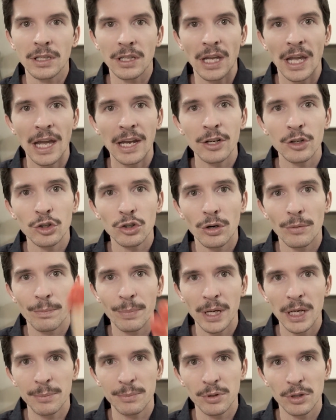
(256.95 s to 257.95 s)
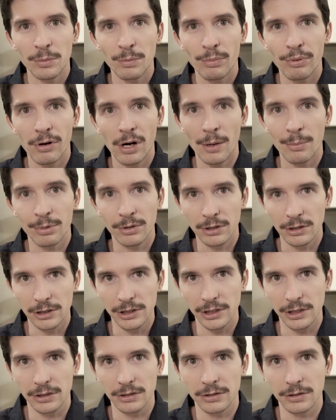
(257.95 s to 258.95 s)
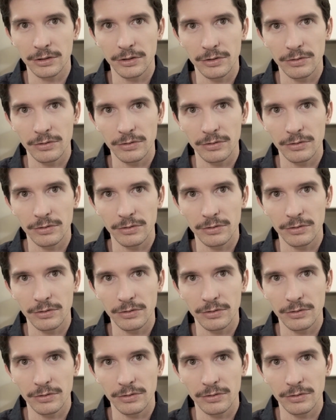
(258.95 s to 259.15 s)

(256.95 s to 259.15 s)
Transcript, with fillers: handle your paper properly,